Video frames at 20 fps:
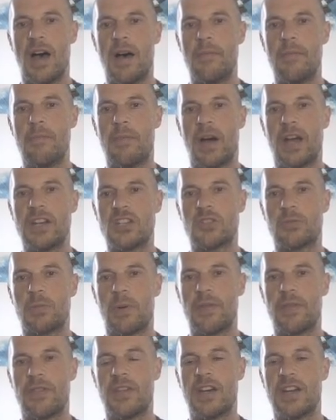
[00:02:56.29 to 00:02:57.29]
minus
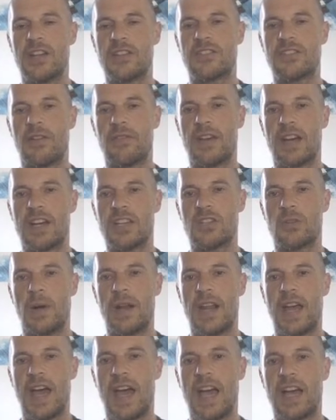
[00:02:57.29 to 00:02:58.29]
1/3, so that is
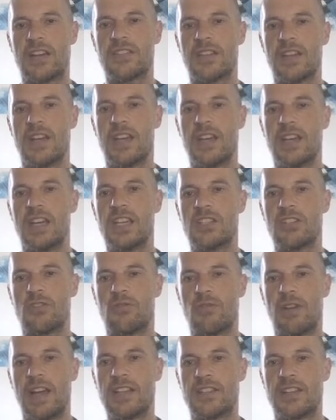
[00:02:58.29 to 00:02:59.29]
when x is
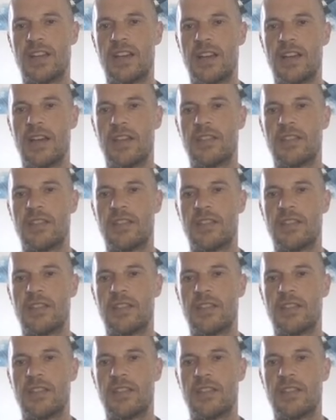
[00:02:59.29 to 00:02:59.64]
greater